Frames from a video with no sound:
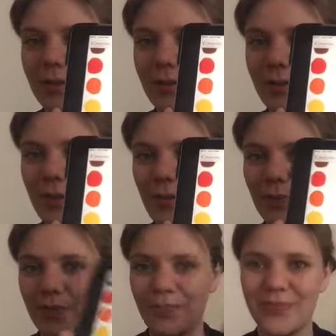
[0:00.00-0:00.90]
Two,
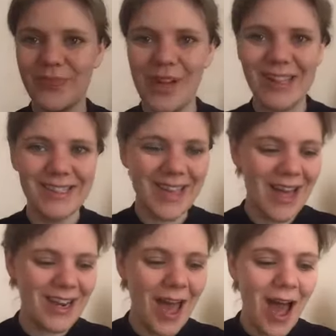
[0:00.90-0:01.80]
well
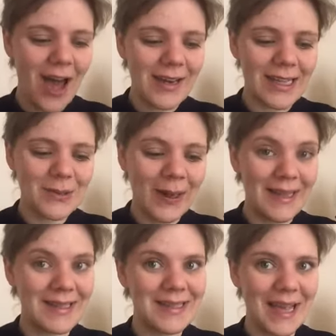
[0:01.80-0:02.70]
done. Next one, I
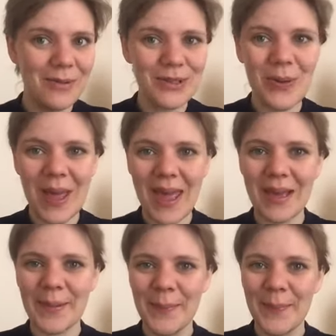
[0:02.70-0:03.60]
did say it was
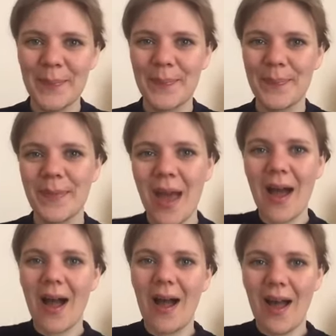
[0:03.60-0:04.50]
quick.
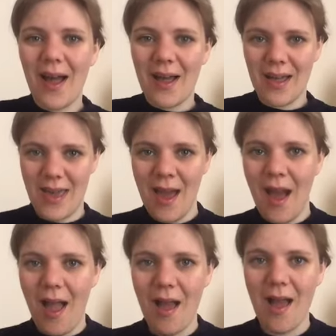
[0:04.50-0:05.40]
I,
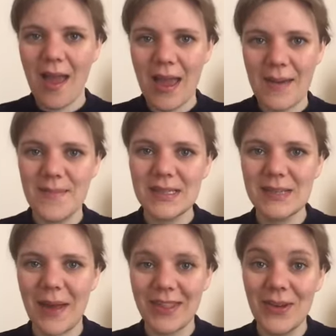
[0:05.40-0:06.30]
I am Mrs
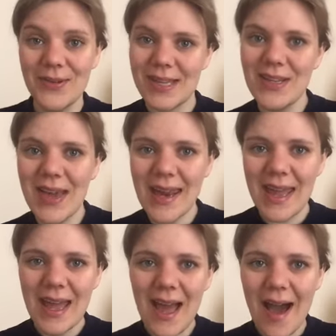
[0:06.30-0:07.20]
Matthews, can you get it?
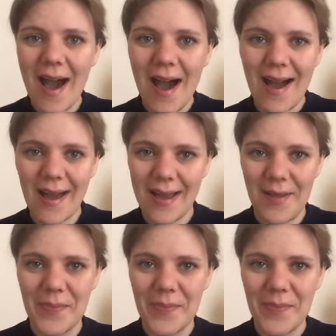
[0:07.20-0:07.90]
I.